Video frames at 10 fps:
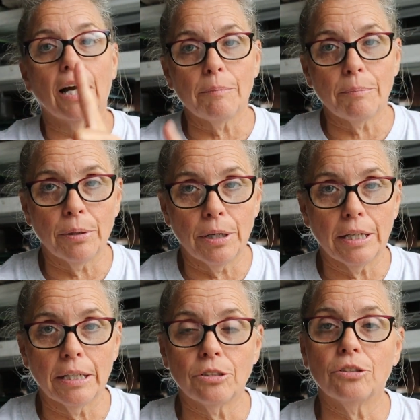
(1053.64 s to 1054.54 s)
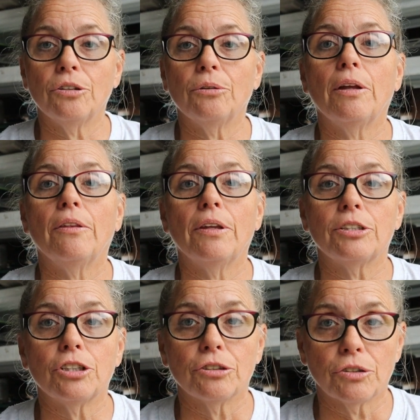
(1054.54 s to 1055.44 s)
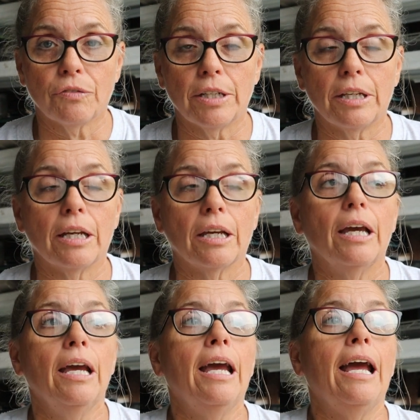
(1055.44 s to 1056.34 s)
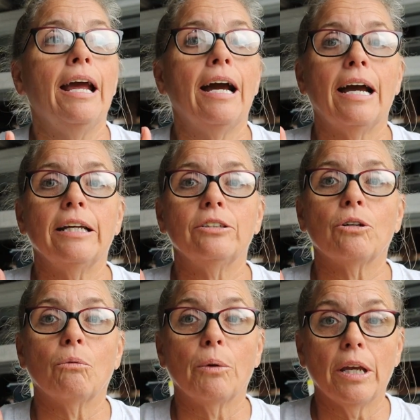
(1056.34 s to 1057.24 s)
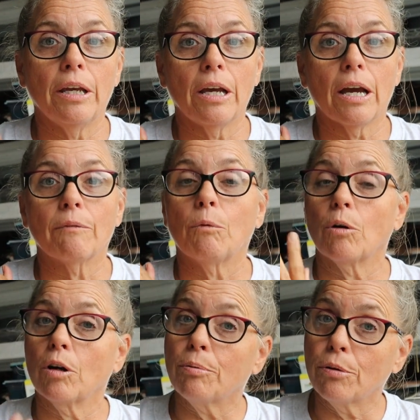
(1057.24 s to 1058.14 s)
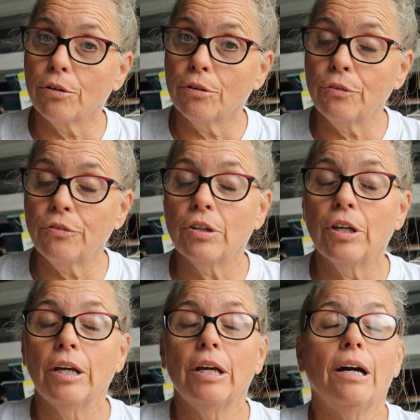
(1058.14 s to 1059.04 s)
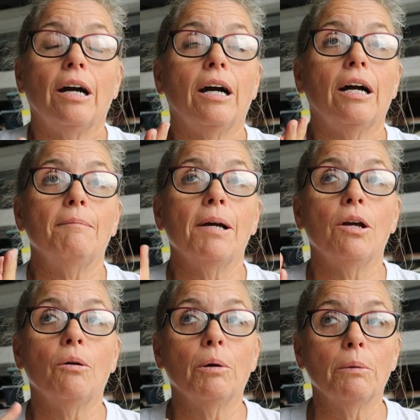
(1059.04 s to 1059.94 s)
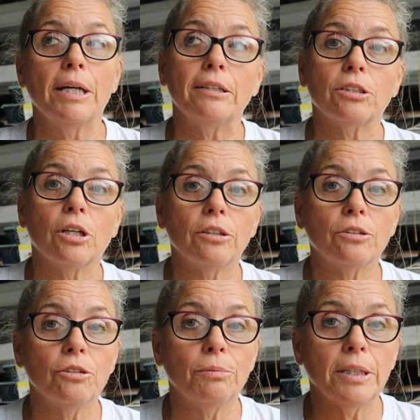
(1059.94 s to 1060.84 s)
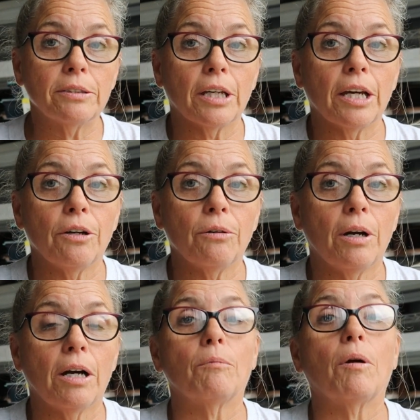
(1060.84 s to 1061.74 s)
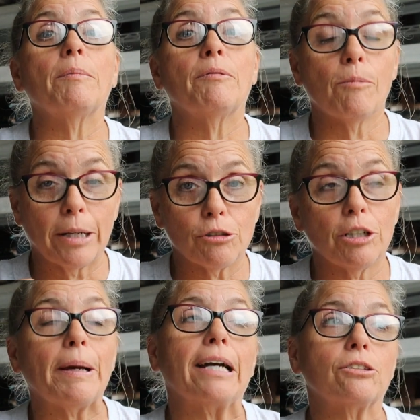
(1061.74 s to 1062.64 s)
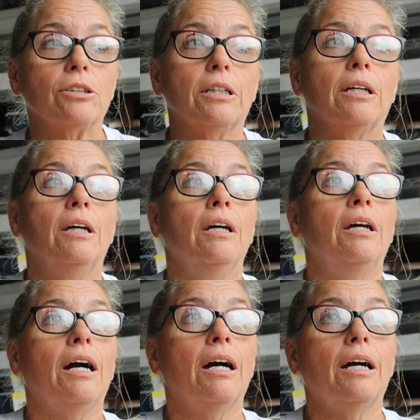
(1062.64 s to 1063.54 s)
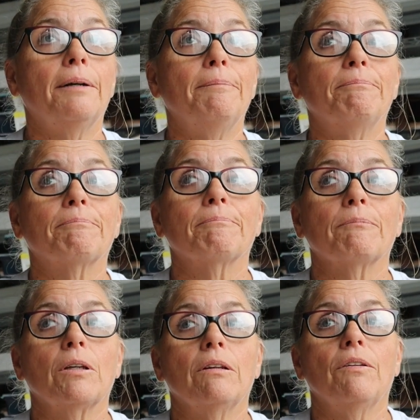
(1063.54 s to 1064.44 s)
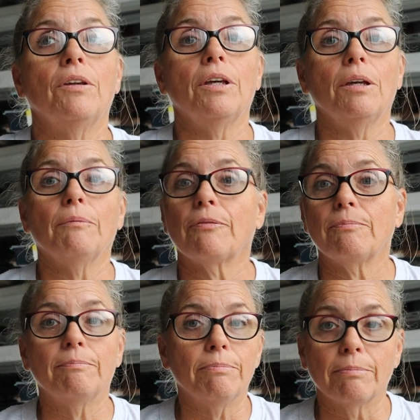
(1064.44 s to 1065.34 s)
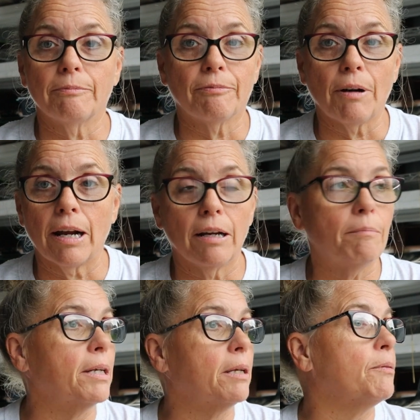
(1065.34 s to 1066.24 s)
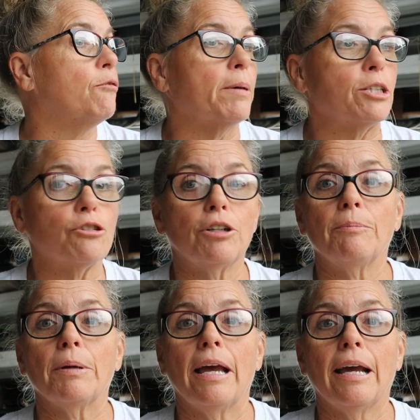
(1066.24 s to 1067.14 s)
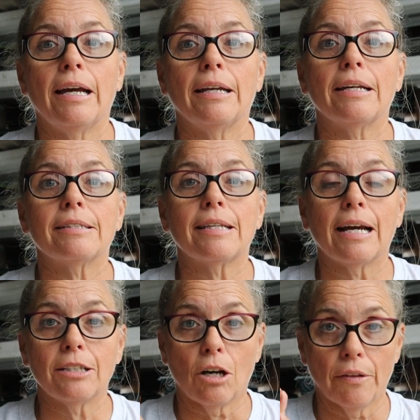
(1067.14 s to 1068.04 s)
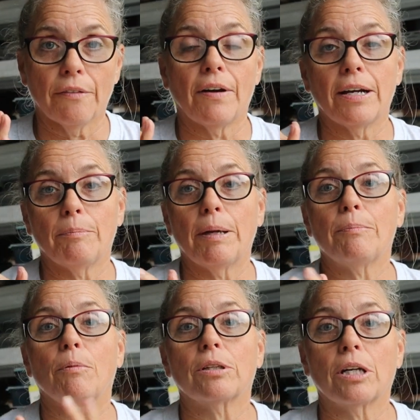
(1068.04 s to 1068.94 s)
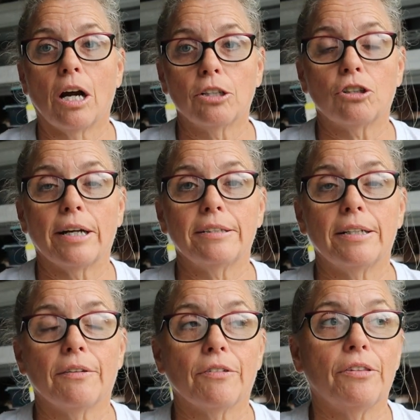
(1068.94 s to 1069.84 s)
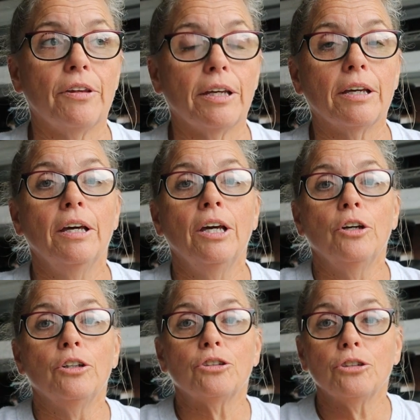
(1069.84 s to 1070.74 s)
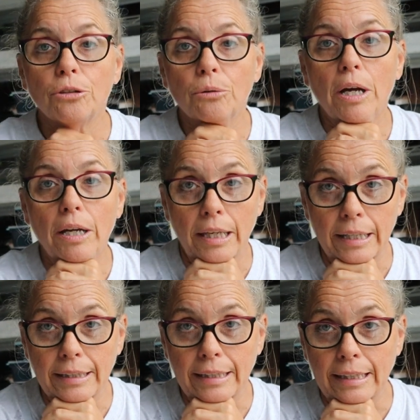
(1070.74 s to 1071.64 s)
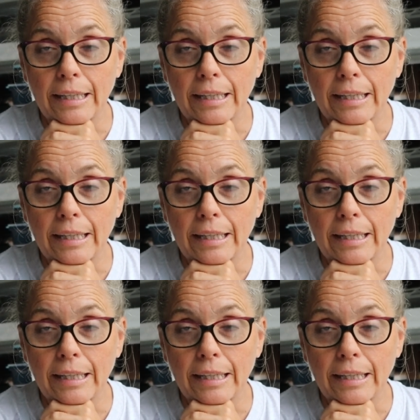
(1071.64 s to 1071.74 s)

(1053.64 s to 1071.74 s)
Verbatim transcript: got put into this year's funding, and we were approved. We went 2 weeks ago, right before my trip, actually, Monday before my trip, and signed all of the final paperwork, the contract and everything, to get